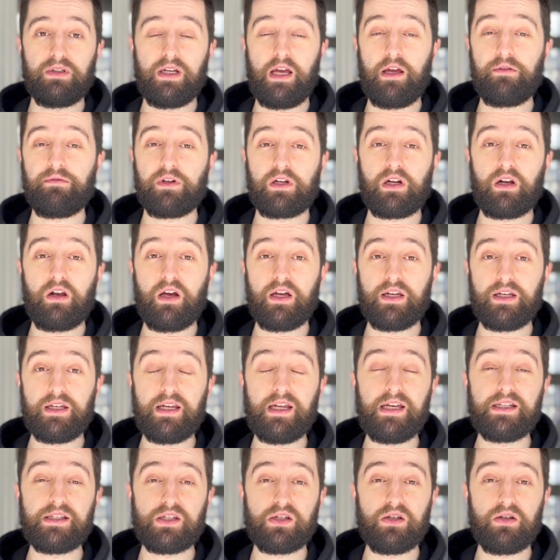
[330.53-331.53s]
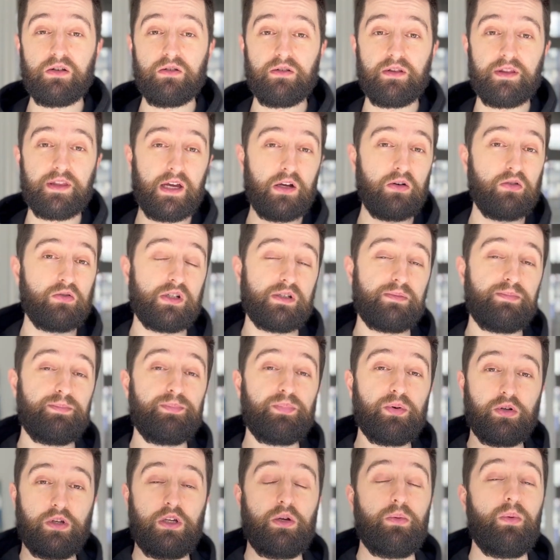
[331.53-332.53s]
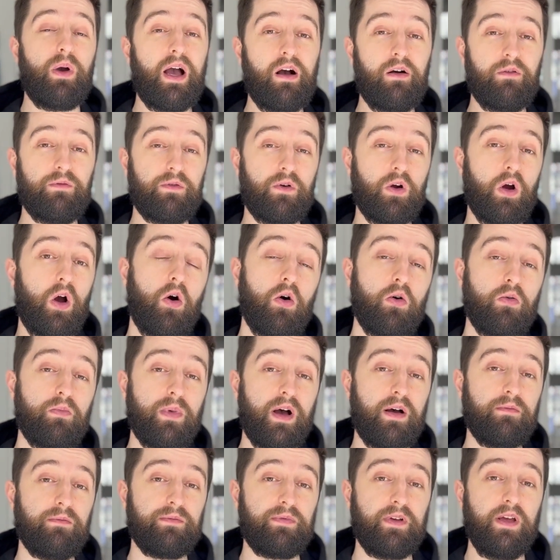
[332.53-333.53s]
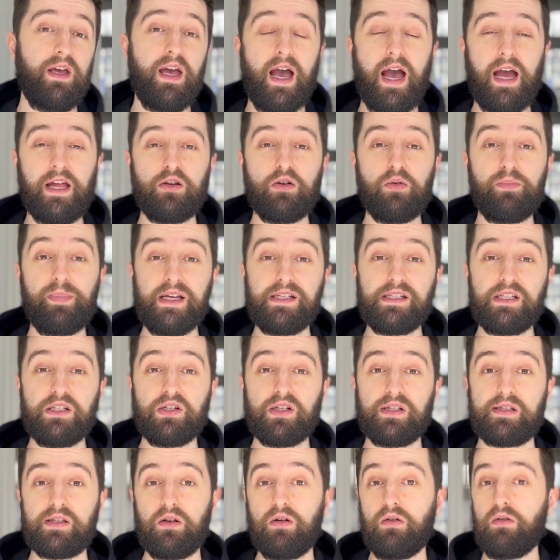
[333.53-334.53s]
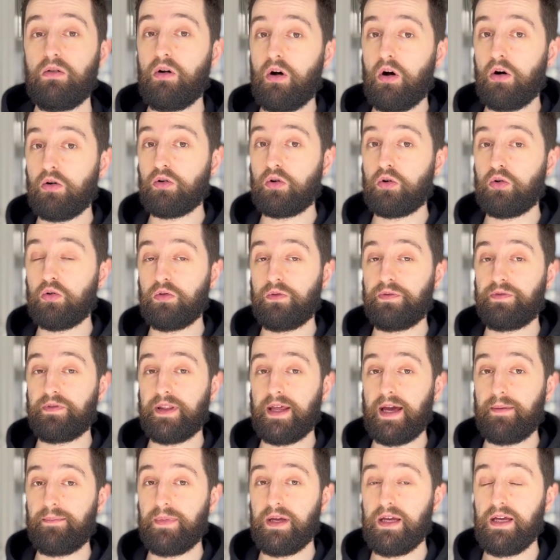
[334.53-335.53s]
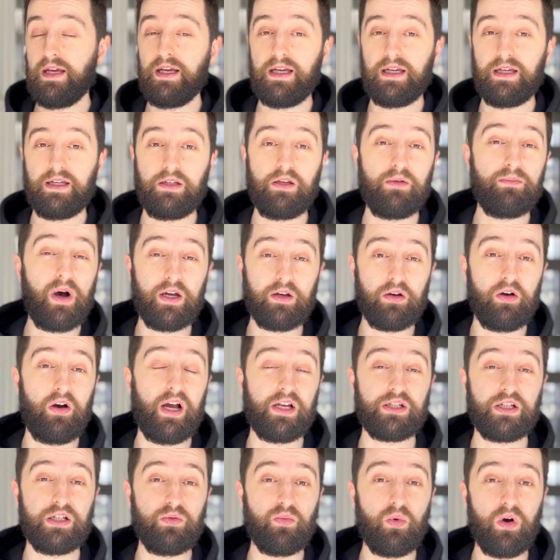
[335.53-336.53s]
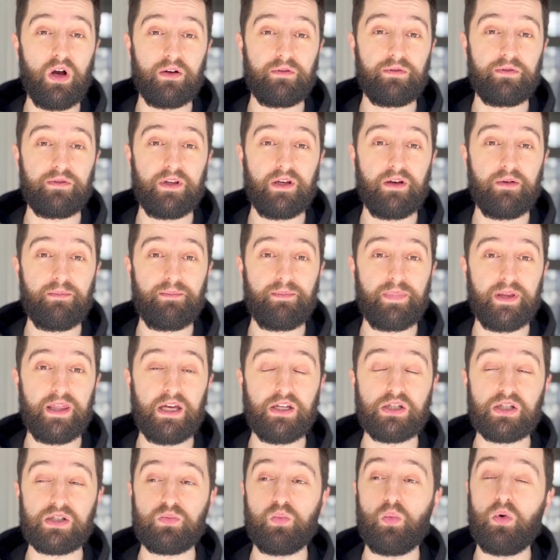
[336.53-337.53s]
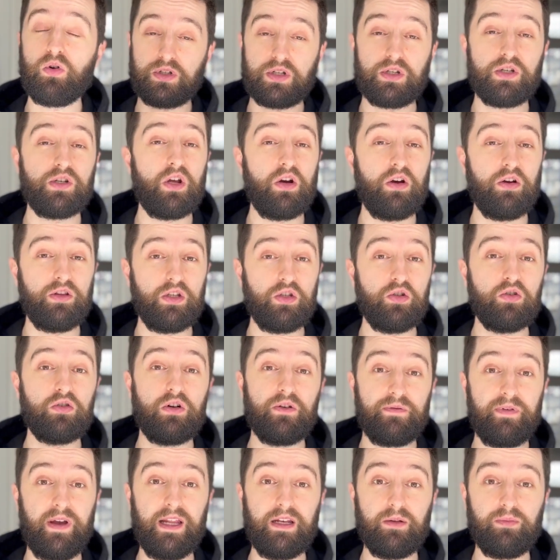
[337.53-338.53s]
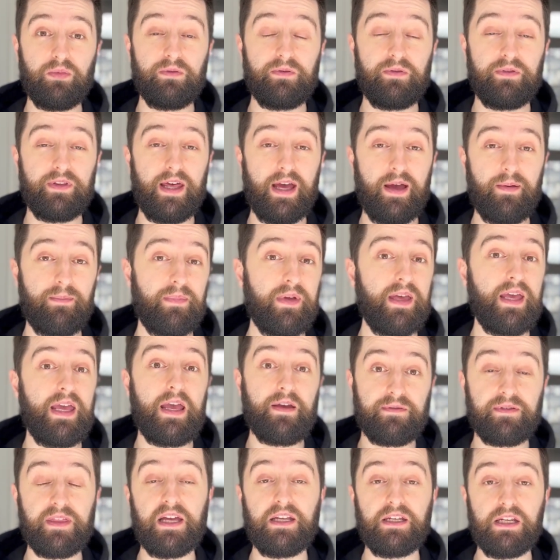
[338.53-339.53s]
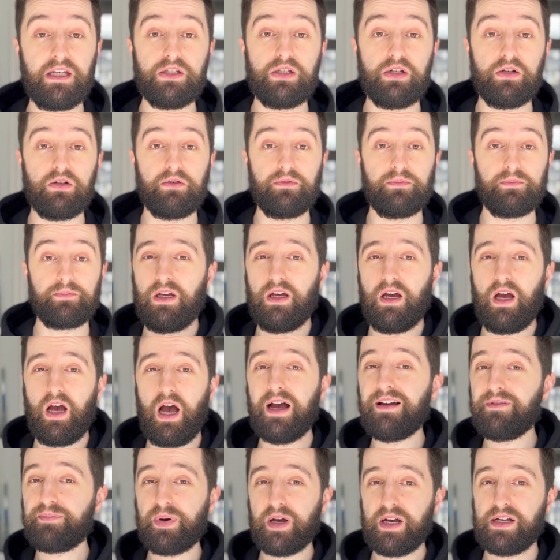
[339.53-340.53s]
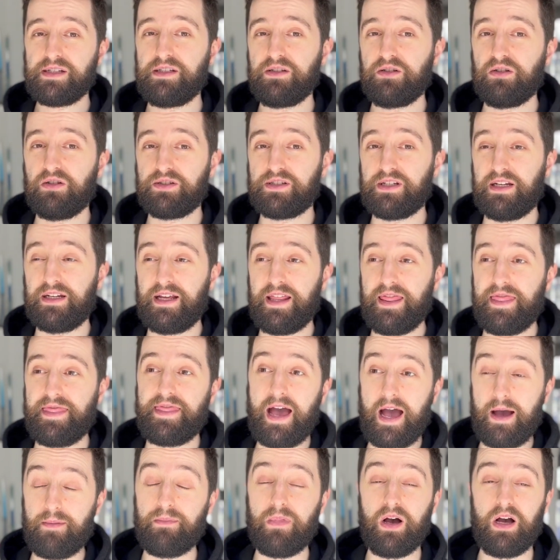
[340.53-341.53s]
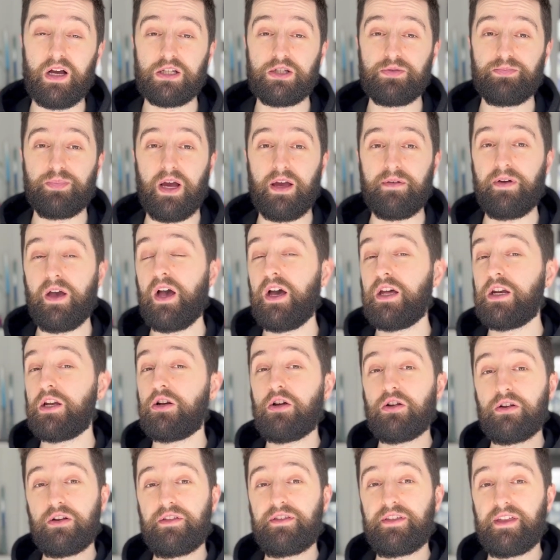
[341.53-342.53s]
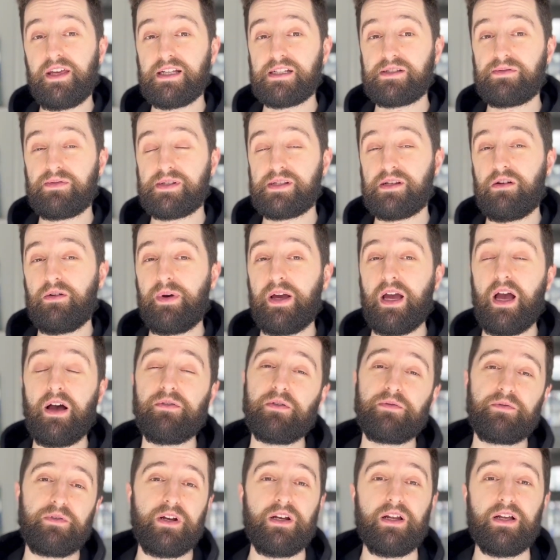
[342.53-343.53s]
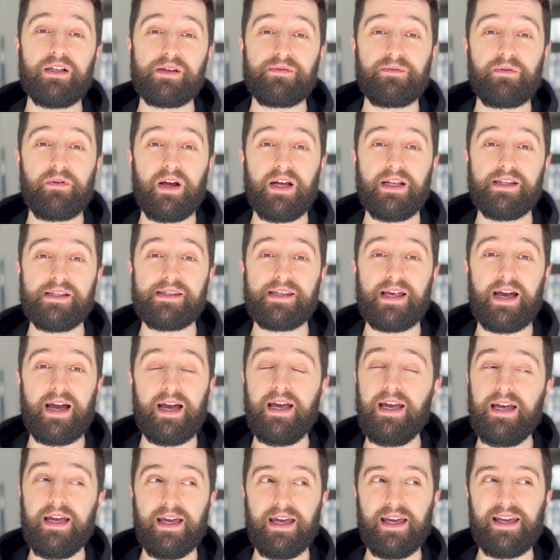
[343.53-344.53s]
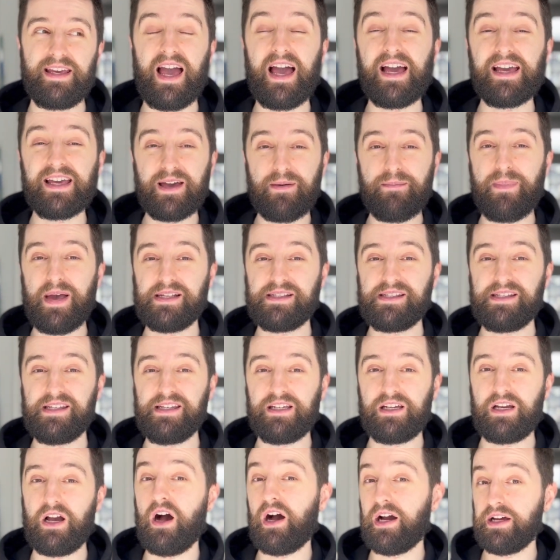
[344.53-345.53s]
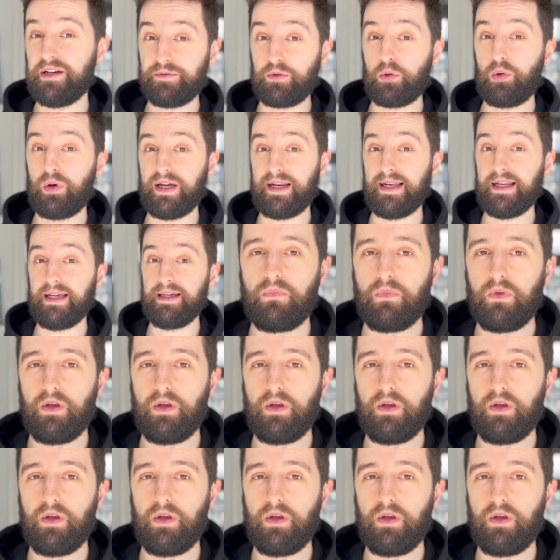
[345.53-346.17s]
If a client needs you, they will just book you out for a whole month and you're basically just on call for them. You might not actually work for them, but they just want to know that you're available for them if they need you. I've personally not done it that much, but I've heard a lot of things from some of my other freelancer friends that it can get messy kind of quickly.